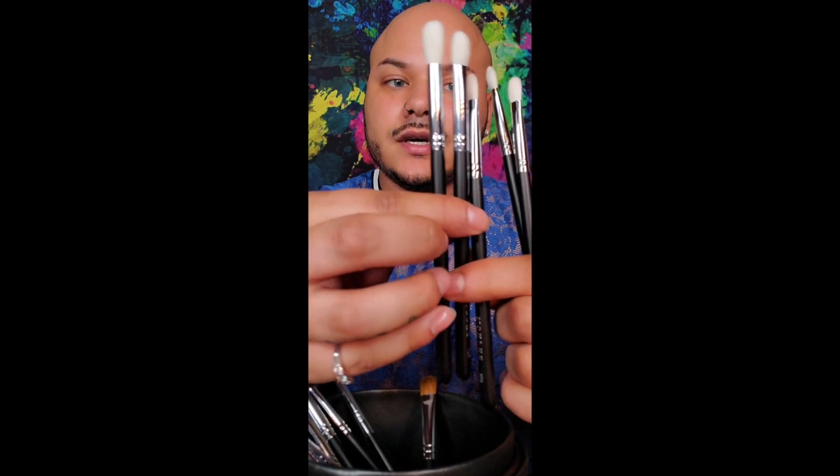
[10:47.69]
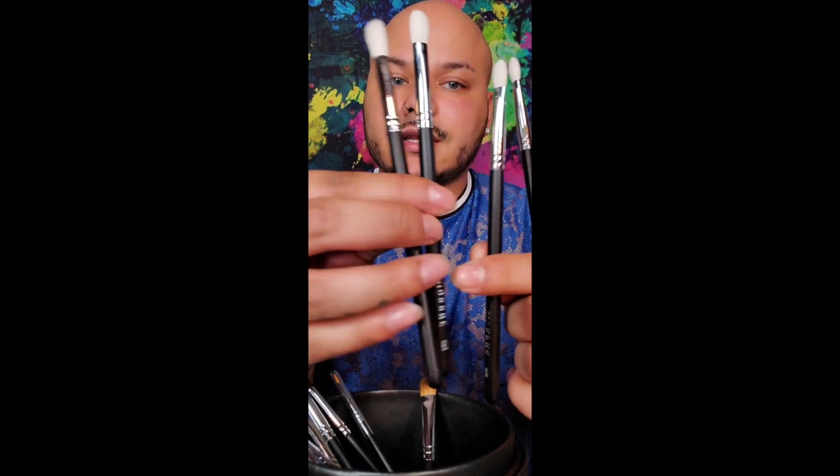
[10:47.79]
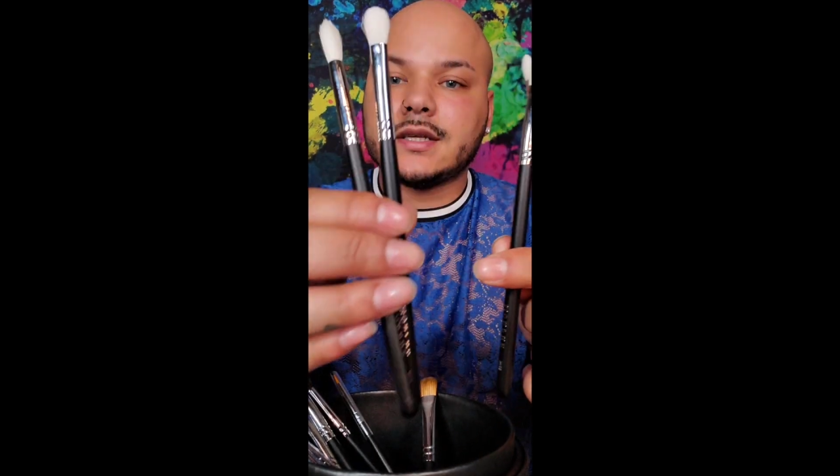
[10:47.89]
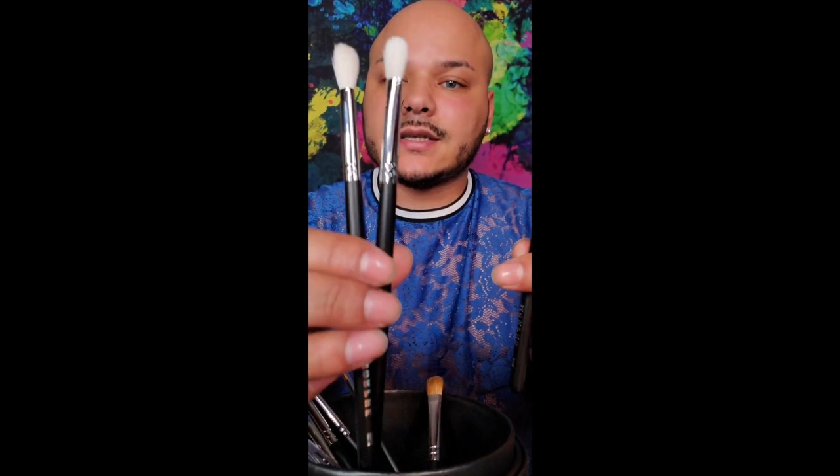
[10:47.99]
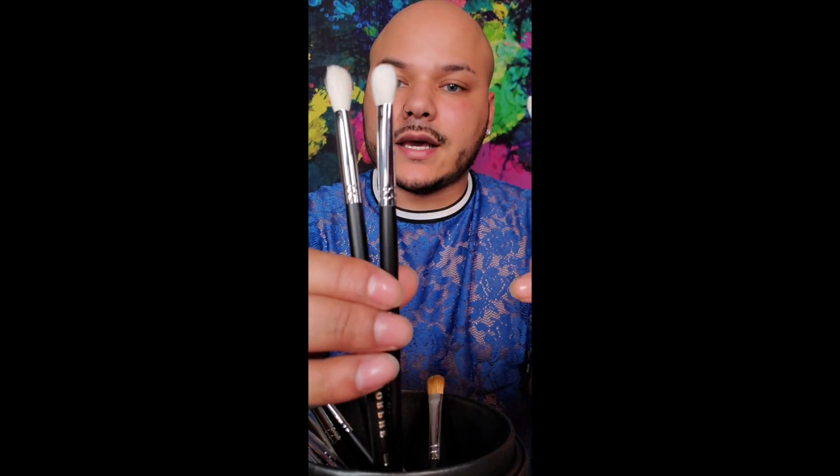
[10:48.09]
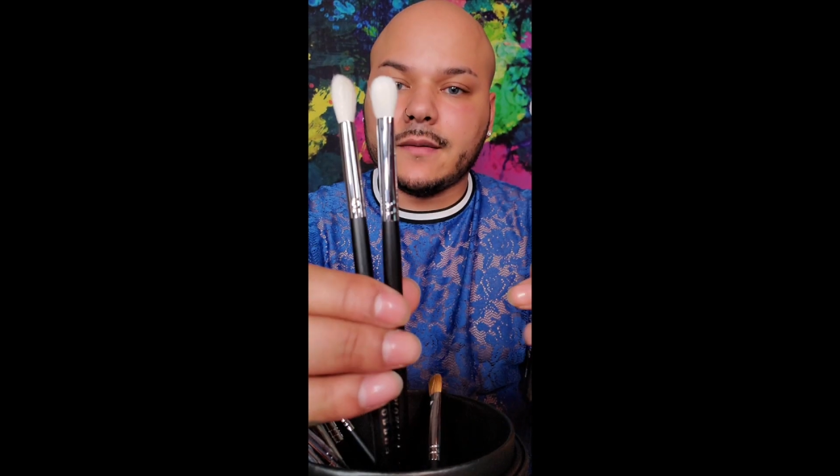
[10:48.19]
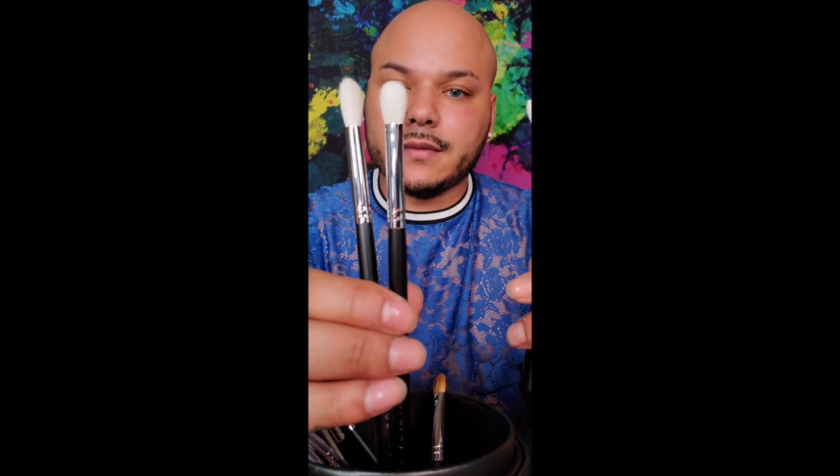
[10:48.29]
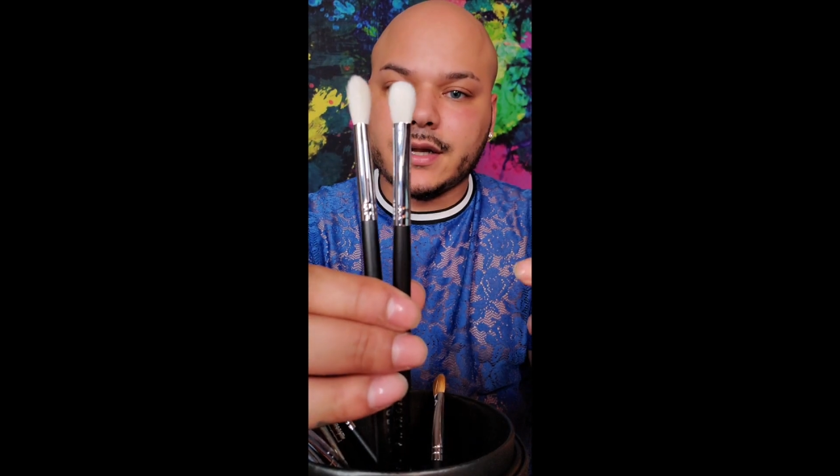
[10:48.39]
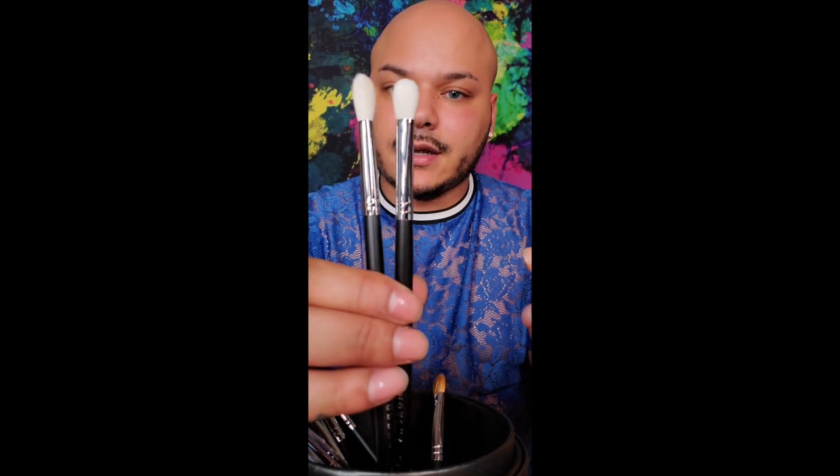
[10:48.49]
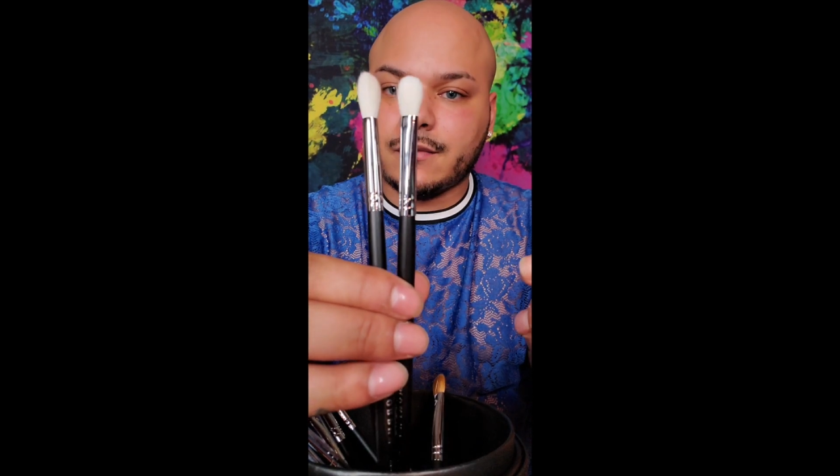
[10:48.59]
the second
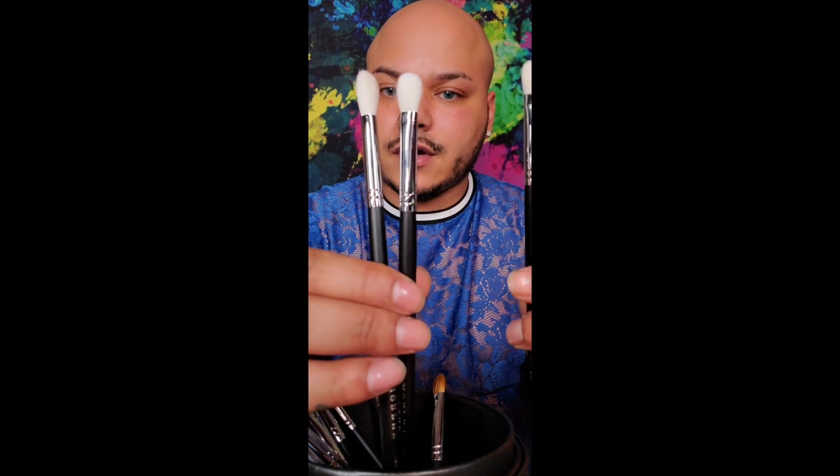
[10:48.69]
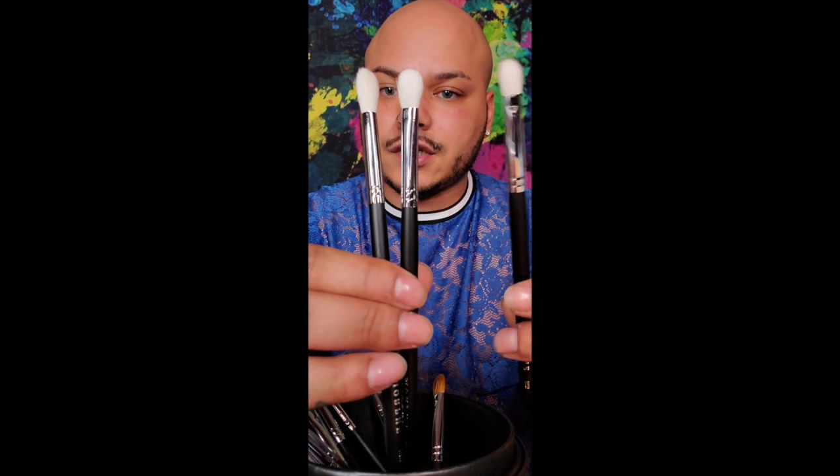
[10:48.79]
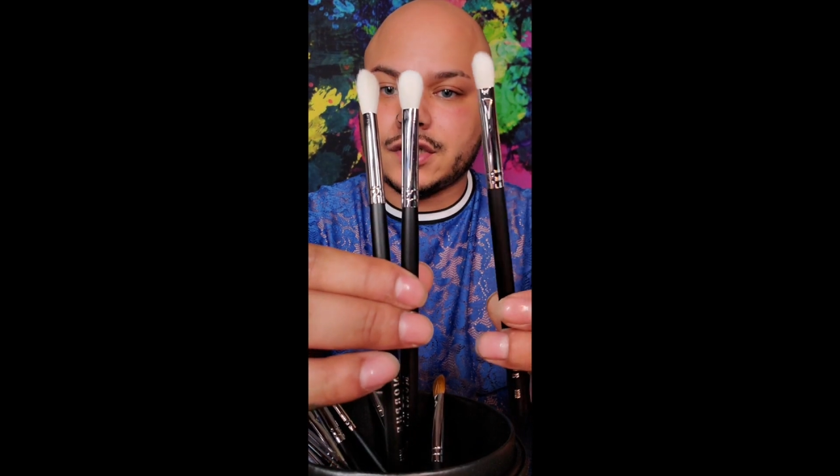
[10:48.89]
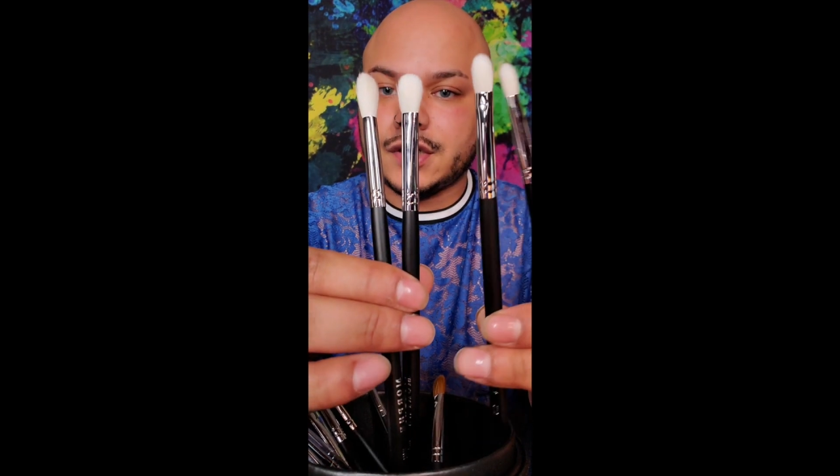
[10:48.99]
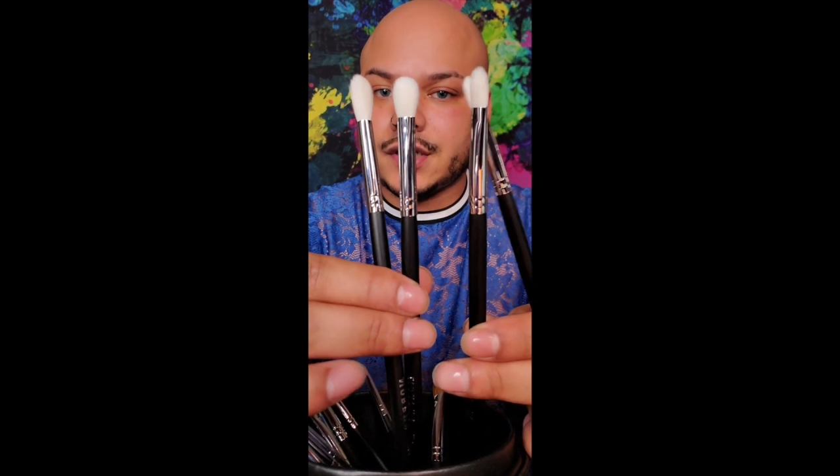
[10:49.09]
blending brush,